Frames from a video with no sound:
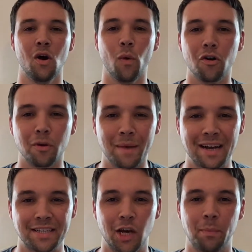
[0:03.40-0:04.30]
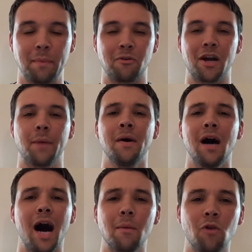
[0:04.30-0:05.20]
Welcome back to ALPB Roundup.
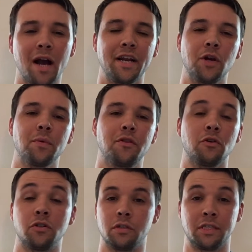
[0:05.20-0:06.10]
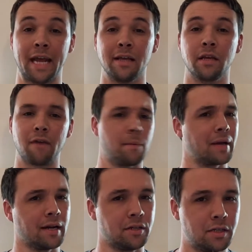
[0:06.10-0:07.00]
I'm Ryan here with your daily roundup.
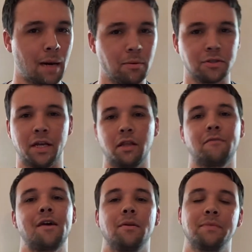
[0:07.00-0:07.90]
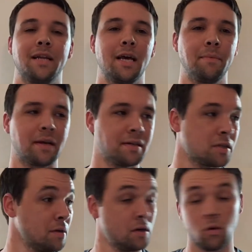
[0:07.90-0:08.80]
Got a double daily roundup today
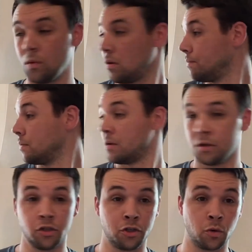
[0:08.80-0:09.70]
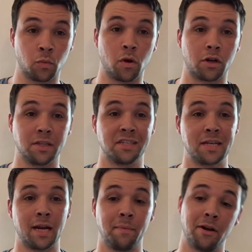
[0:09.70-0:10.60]
because, well, doing work on the
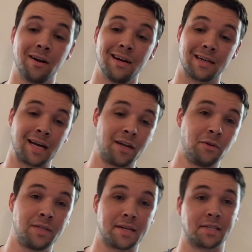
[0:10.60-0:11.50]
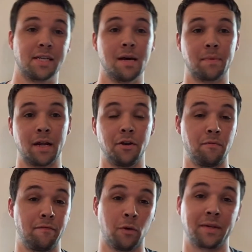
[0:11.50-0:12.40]
setup here. Got a new desk set up, got a new
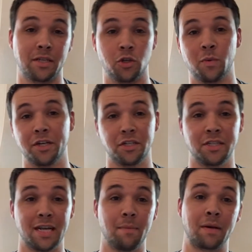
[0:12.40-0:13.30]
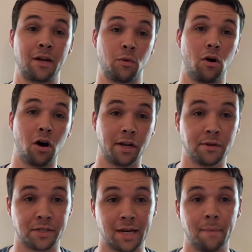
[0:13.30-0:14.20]
filming situation set up, got a new
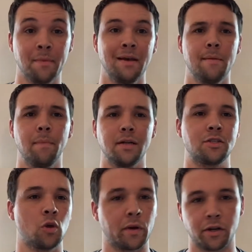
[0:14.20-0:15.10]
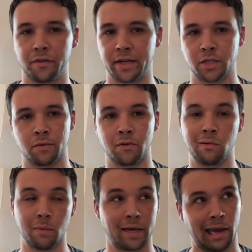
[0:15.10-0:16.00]
audio set up, but still working on things in the
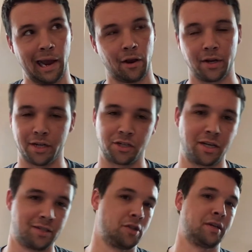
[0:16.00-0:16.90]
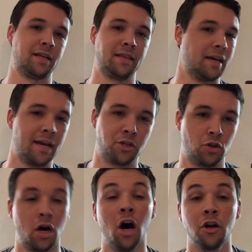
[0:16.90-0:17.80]
room like air conditioning so you get the
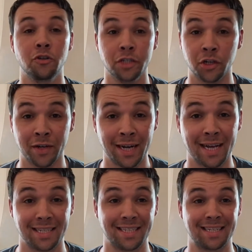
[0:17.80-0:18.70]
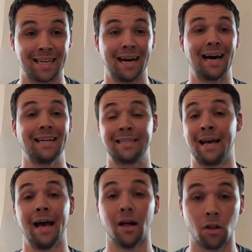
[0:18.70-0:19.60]
occasional 100-degree day since it's hot as
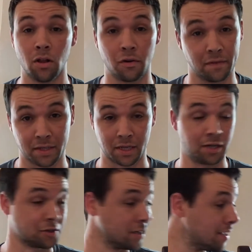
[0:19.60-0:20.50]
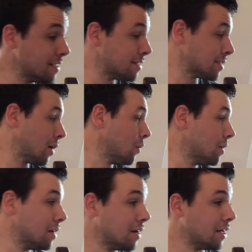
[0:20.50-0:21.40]
hell all over this country. So
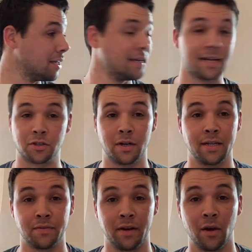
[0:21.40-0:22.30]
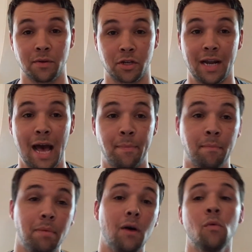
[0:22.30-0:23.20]
yesterday's video wasn't going to happen,
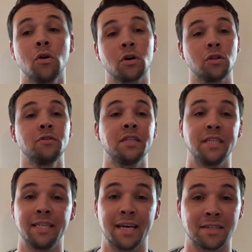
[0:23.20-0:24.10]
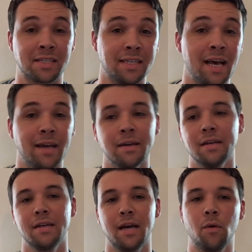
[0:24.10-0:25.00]
but we'll include the details today
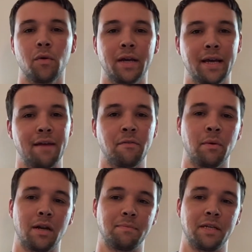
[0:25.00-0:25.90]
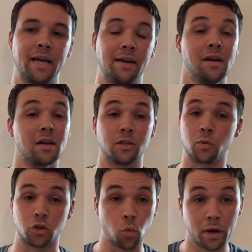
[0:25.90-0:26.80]
and we'll get everyone up to date because
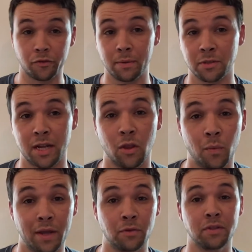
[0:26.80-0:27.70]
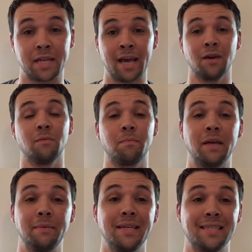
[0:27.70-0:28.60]
we're 23% of the way through this
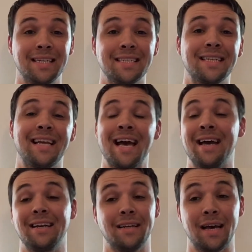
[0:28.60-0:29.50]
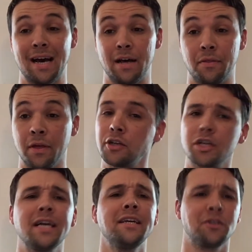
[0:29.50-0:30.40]
ALPB season and things are
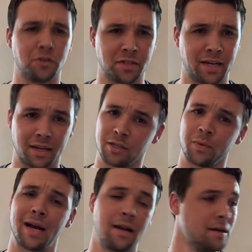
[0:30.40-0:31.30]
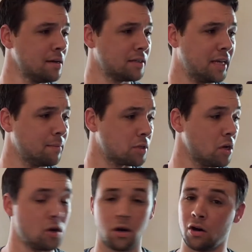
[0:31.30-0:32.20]
getting interesting because we got teams
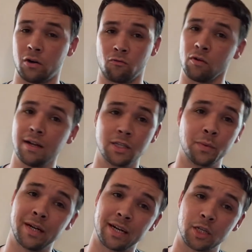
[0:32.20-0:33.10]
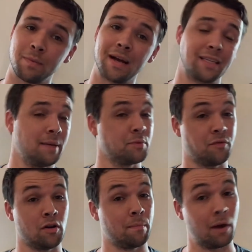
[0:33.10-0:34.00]
on runs we didn't expect, teams
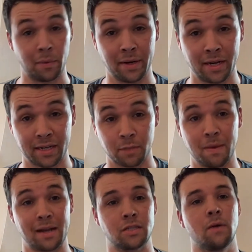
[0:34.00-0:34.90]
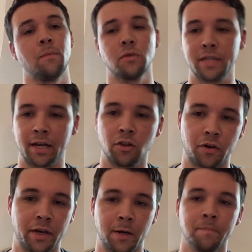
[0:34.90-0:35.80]
falling apart we didn't expect, so we'll take a
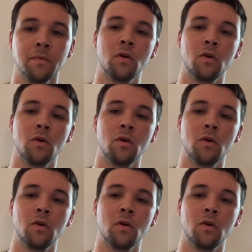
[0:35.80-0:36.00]
look here.